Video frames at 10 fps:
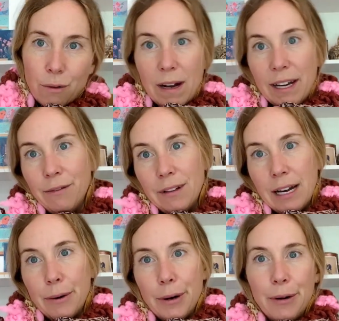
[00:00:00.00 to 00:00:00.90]

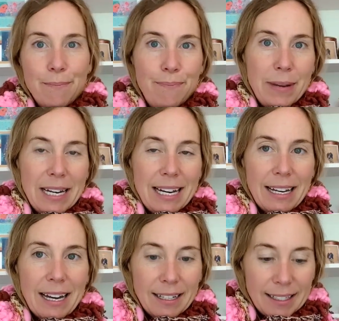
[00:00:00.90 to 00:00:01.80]
wildflower mini
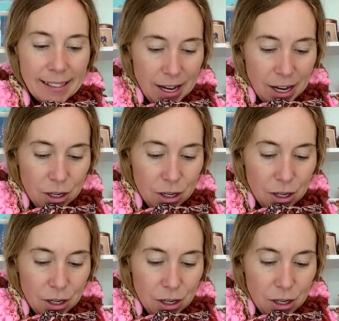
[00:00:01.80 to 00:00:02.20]
kits.